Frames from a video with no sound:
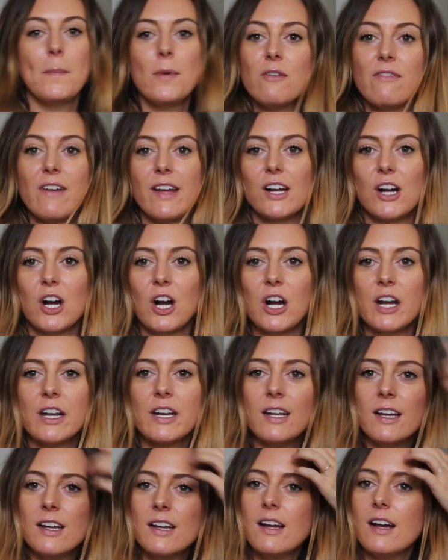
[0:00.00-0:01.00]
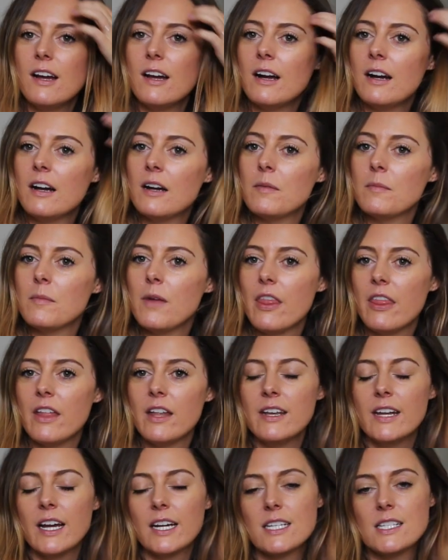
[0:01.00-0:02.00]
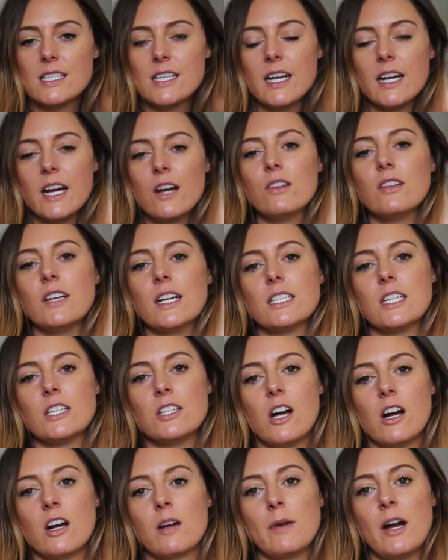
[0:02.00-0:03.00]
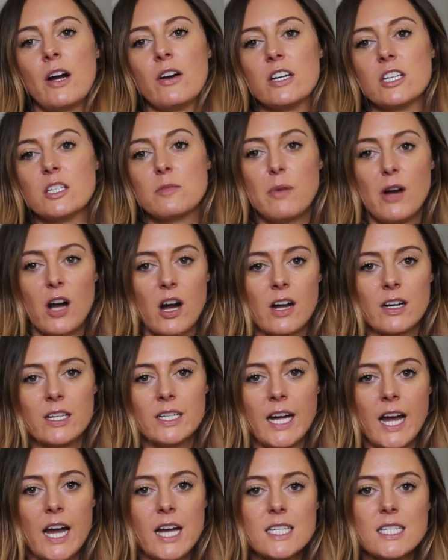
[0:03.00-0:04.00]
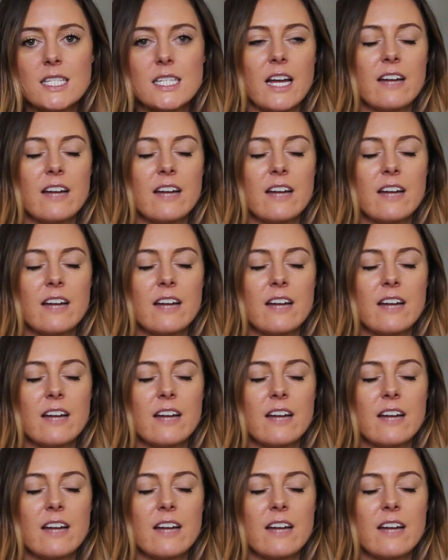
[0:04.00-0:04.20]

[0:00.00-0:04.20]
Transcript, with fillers: Moving on, um, the next thing I would like to talk about is podcasts.